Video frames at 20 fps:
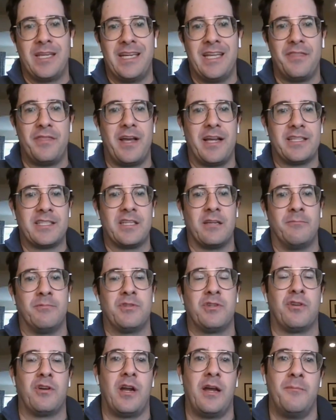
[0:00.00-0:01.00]
hit that
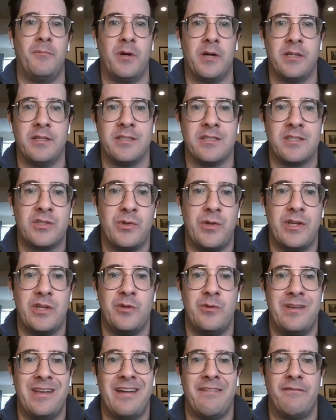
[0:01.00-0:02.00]
subscribe button so that
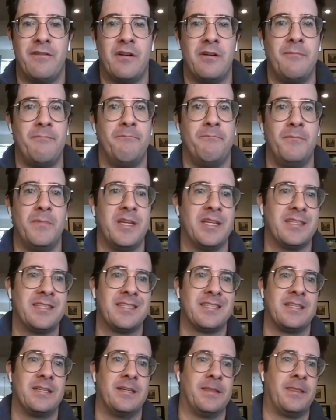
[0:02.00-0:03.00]
you never
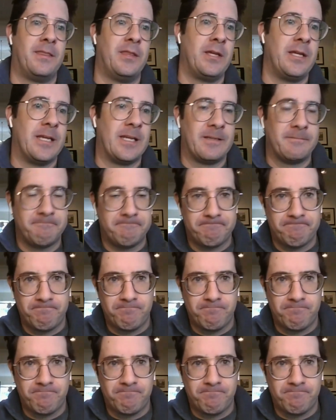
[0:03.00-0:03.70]
miss a thing.